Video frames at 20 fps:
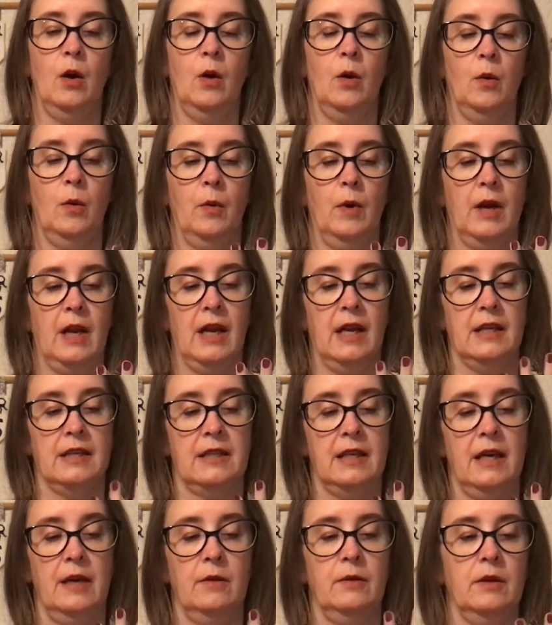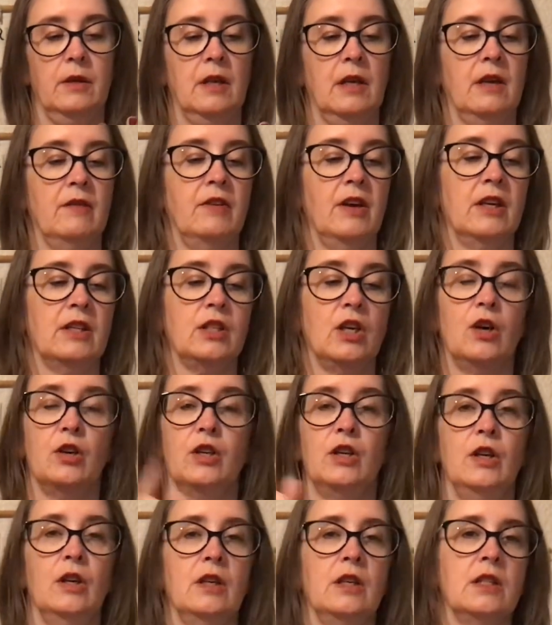Wiggle it down, give it a tug. You
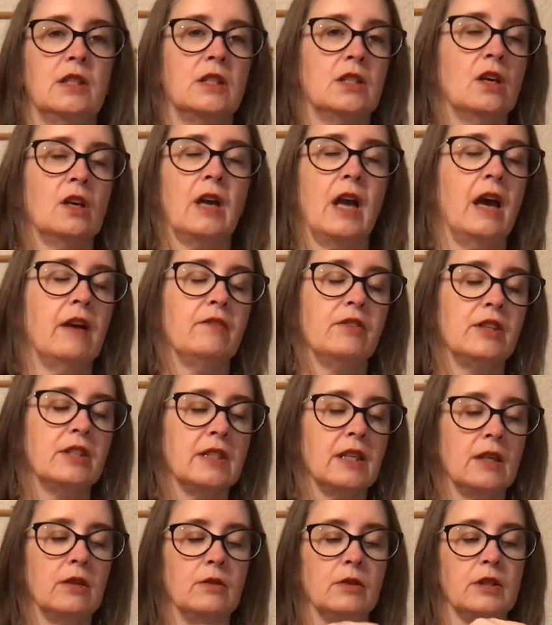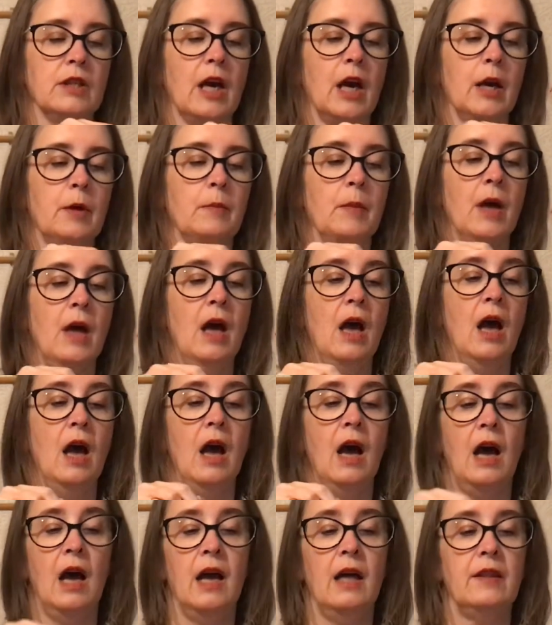don't need to tug it every single time.
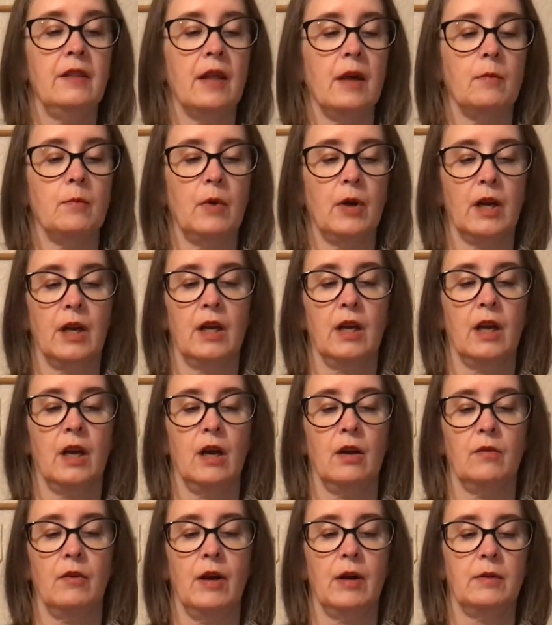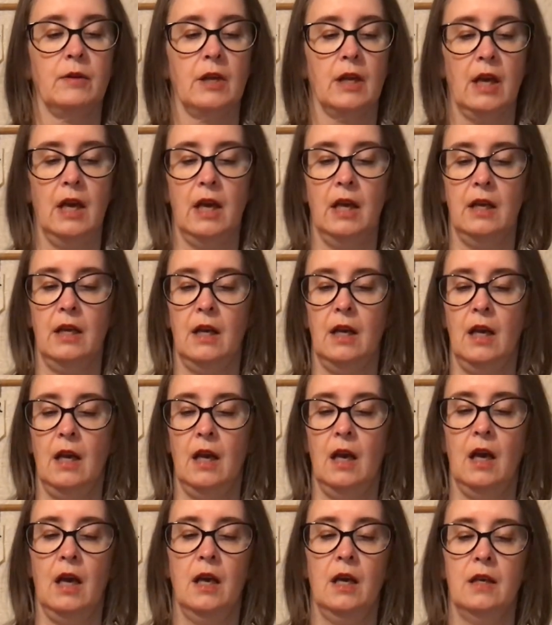And then we're going to go round again
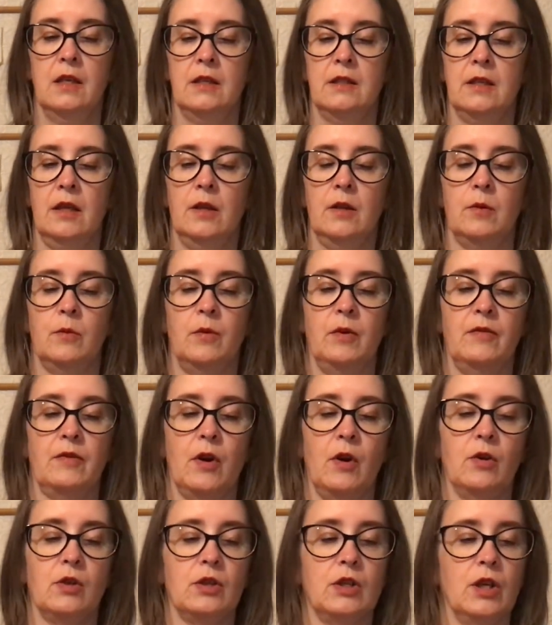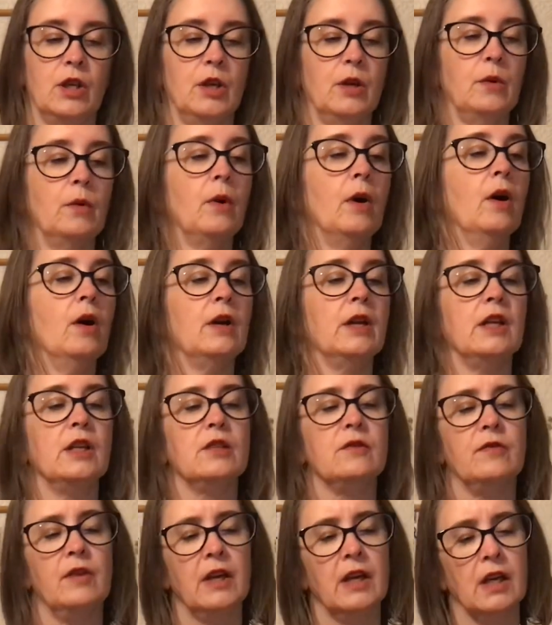so that we've got 2 on each
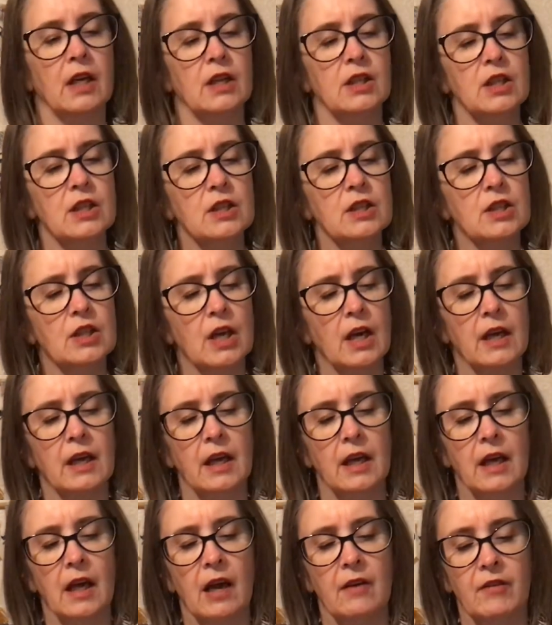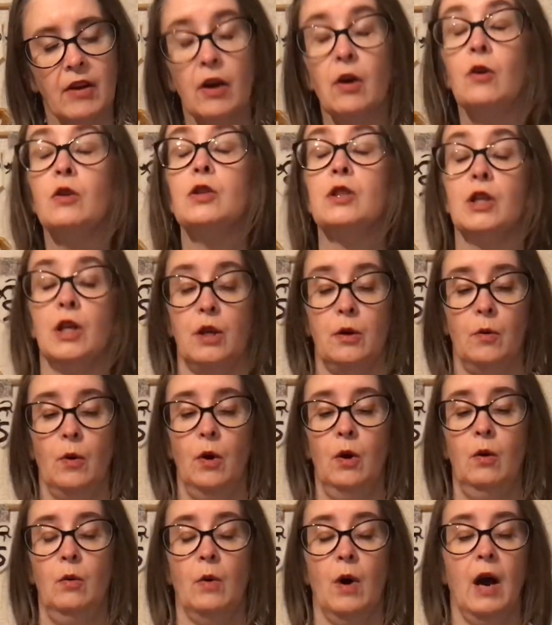finger. Just checking, have I got 2?
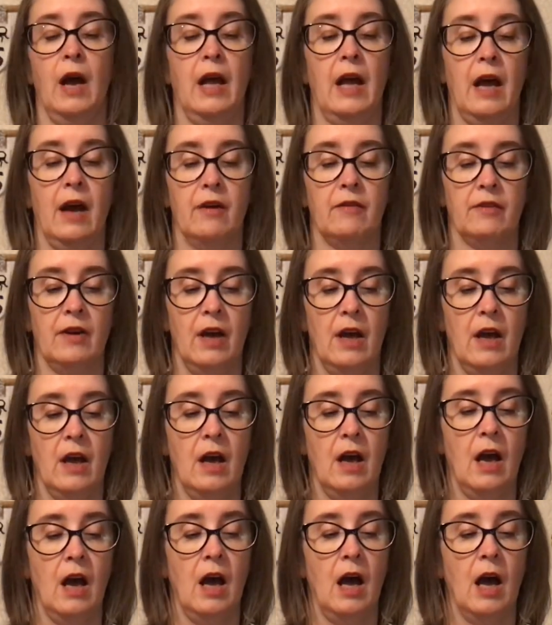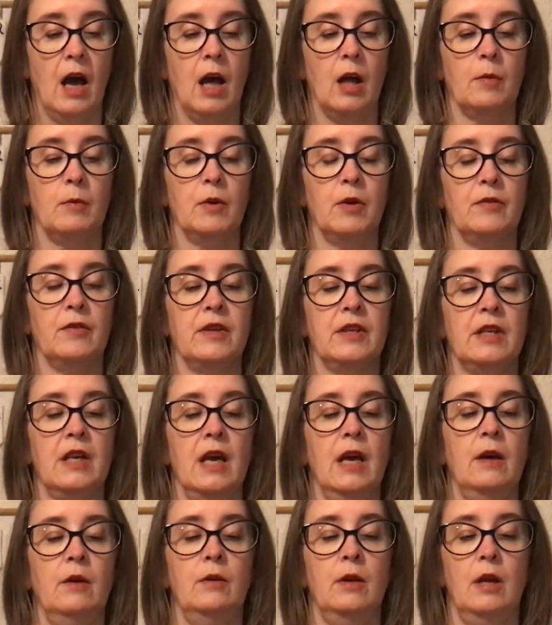Oh, I have. I'll move it
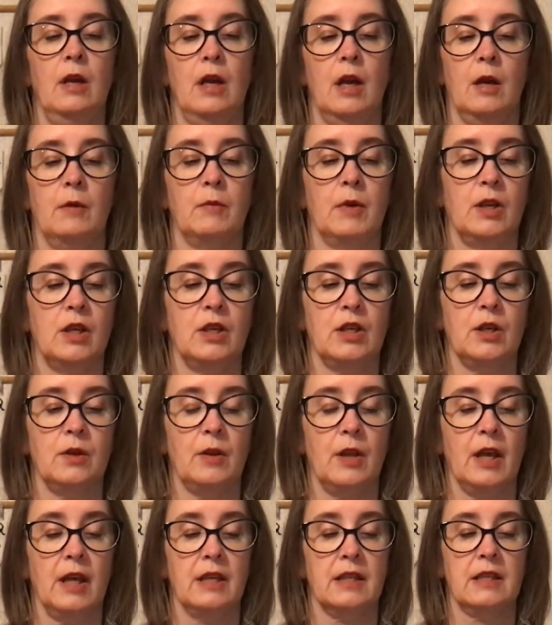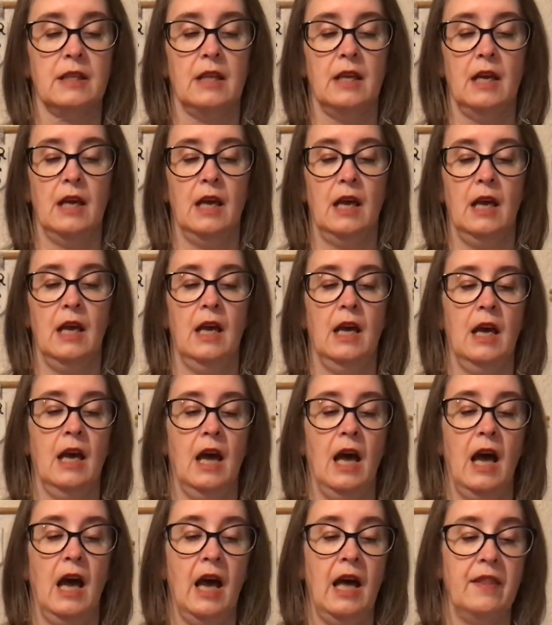down. I'm going to do that.
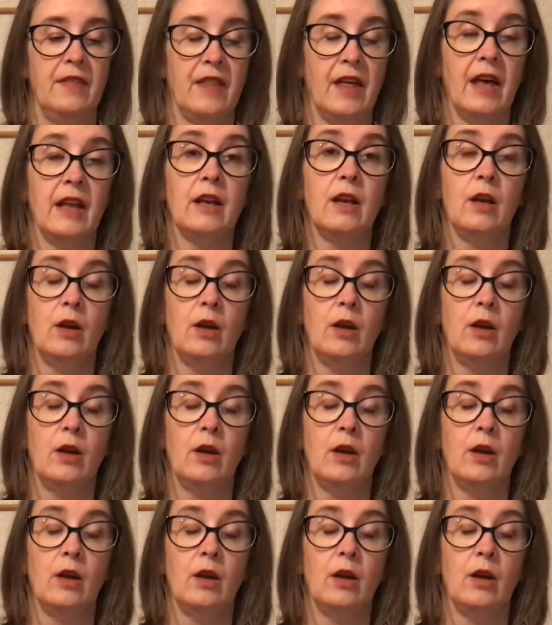And then